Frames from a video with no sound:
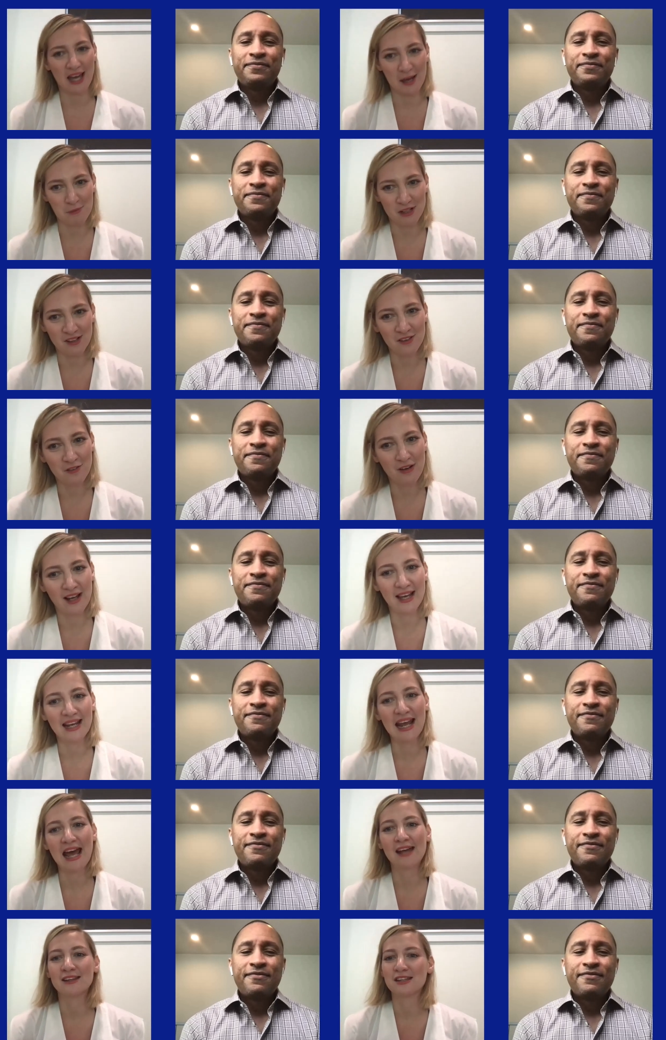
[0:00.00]
Speaker 1: gamer, right?
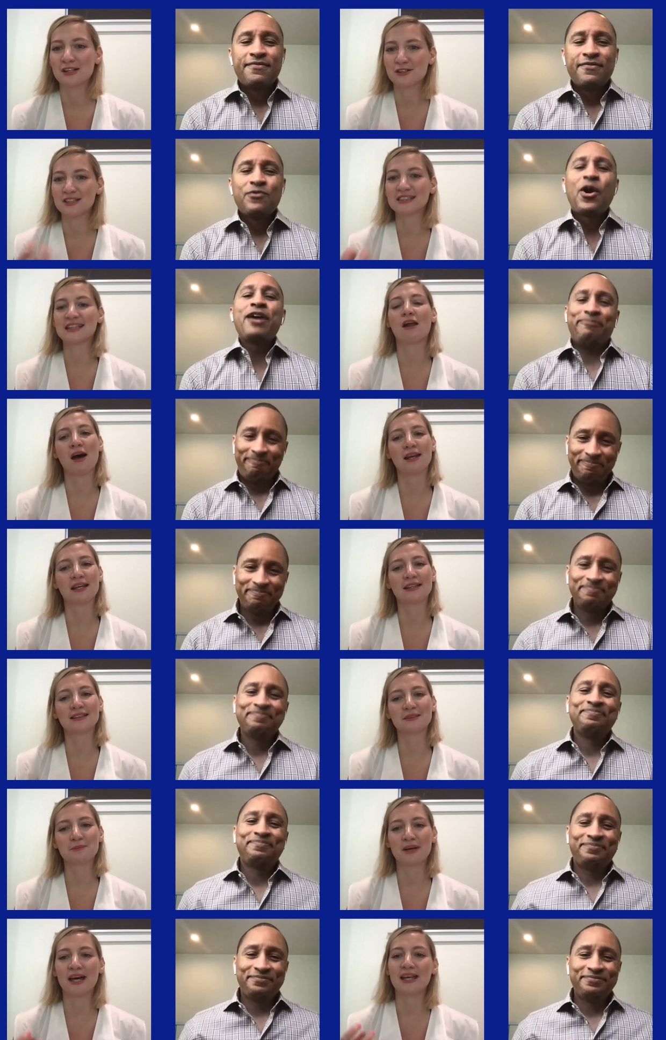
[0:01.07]
And there is that
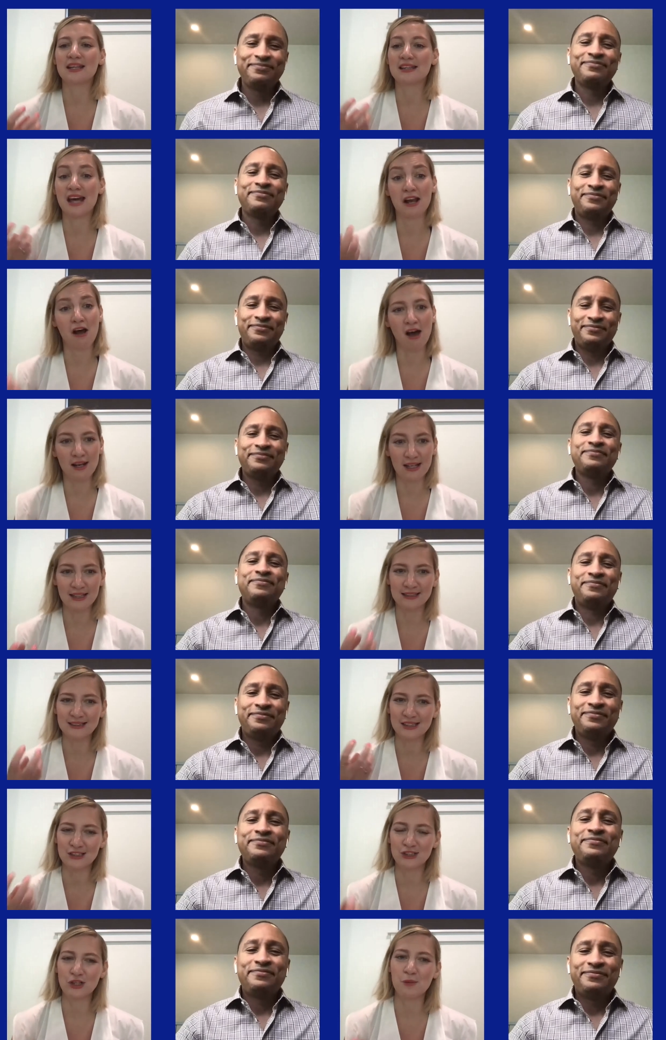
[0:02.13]
audience, but that audience
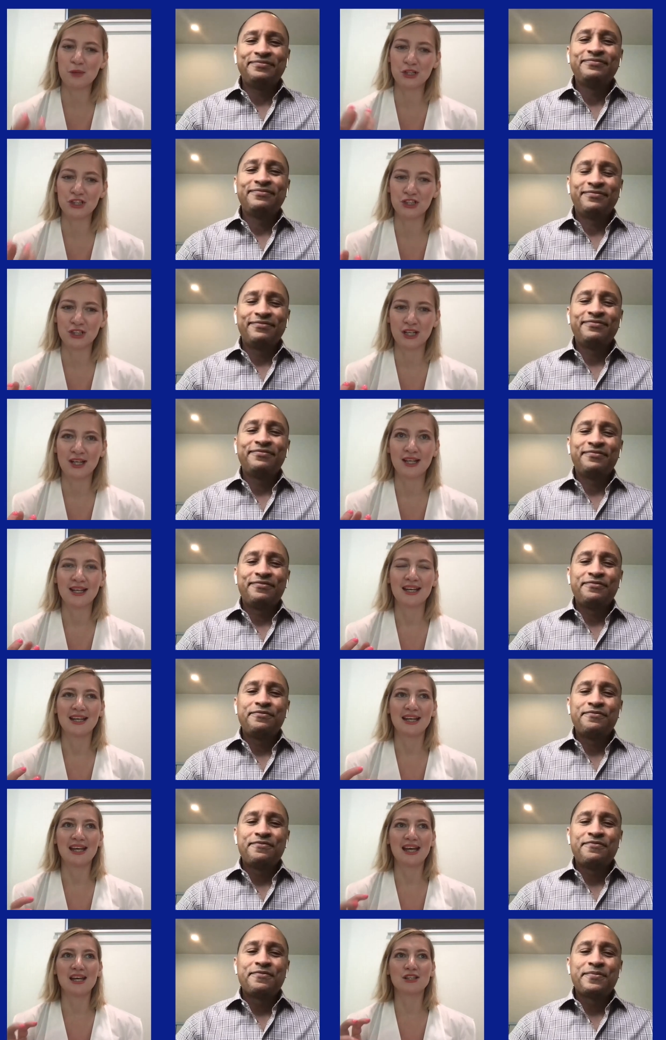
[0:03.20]
is so
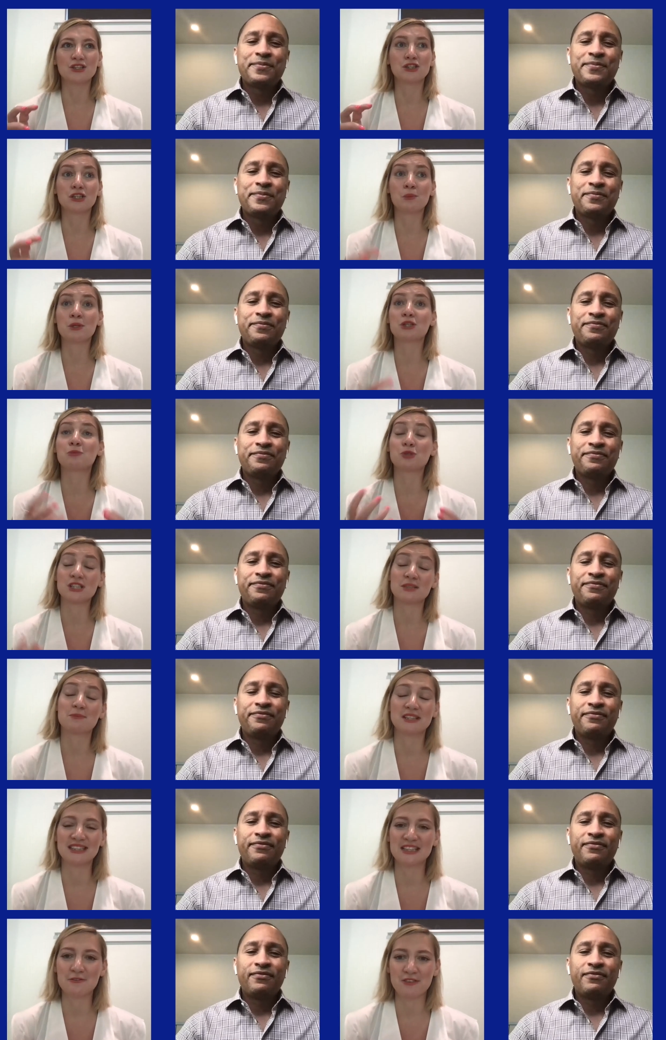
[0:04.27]
much more
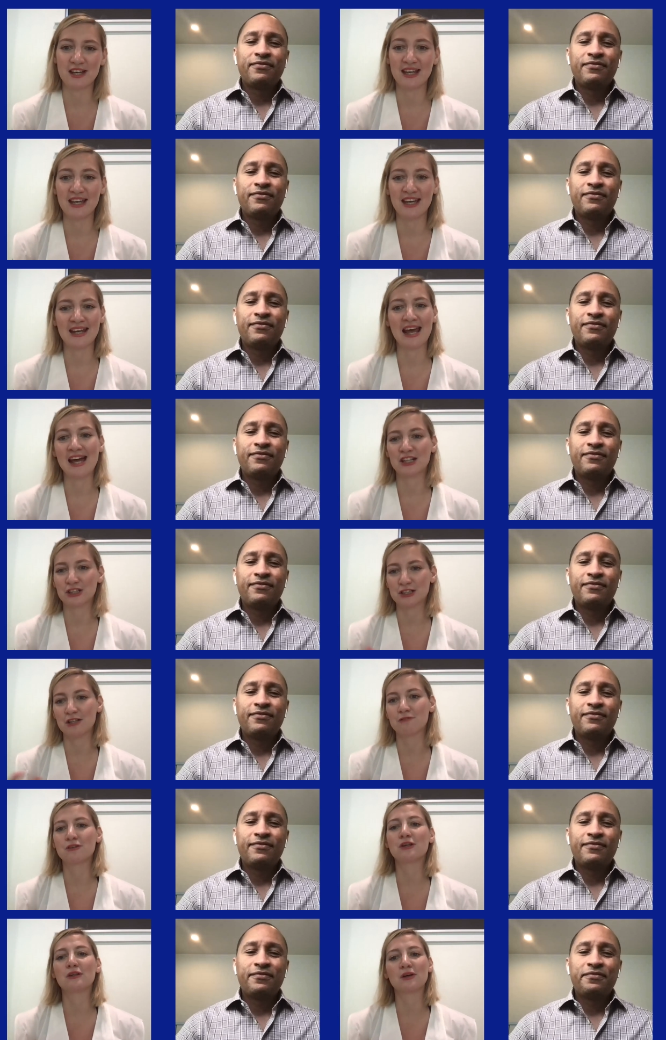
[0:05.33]
specific. And actually, if
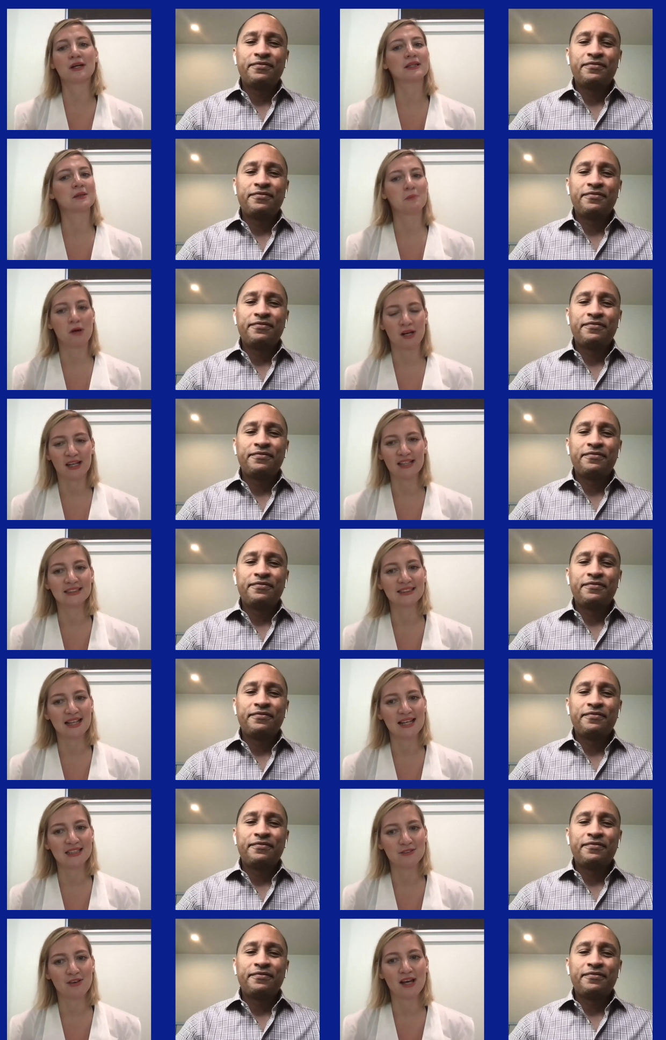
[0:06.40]
you look at the market size,
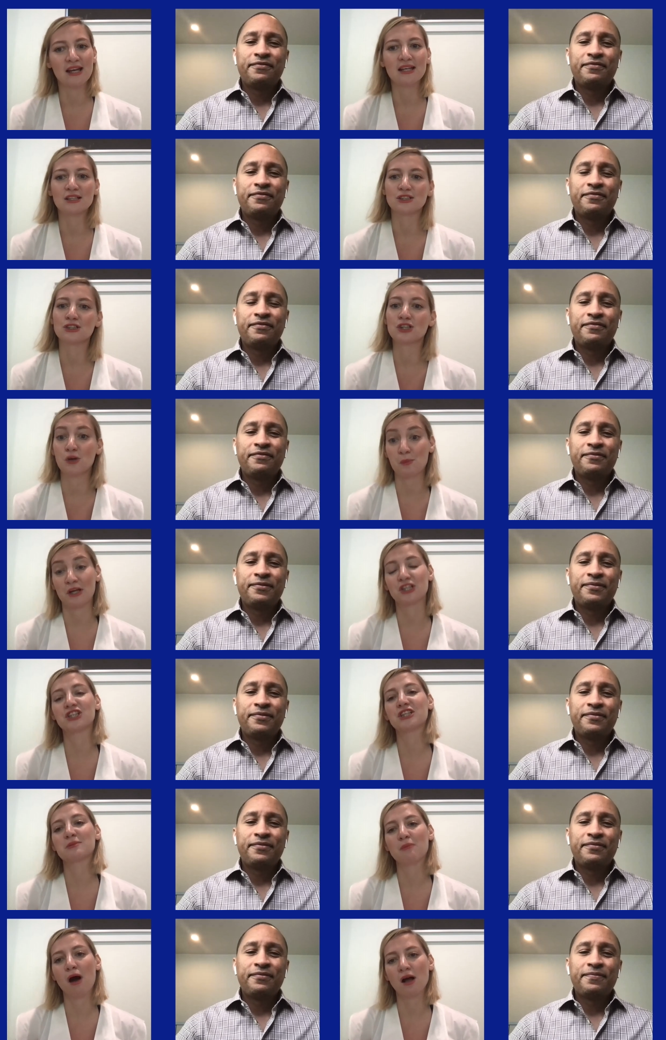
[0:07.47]
right, it's so much
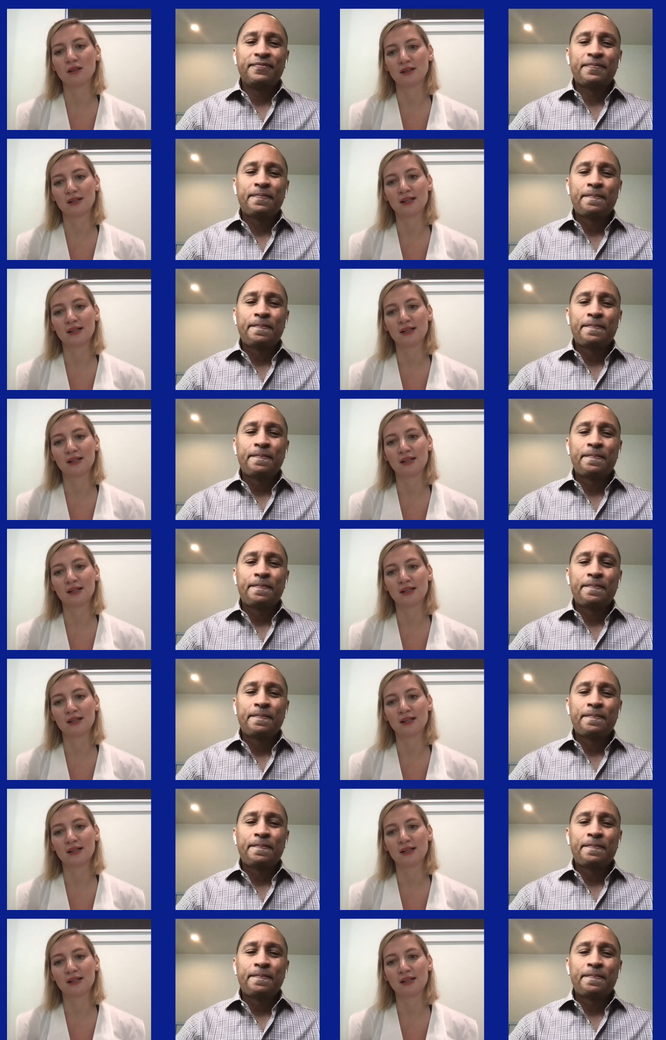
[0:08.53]
smaller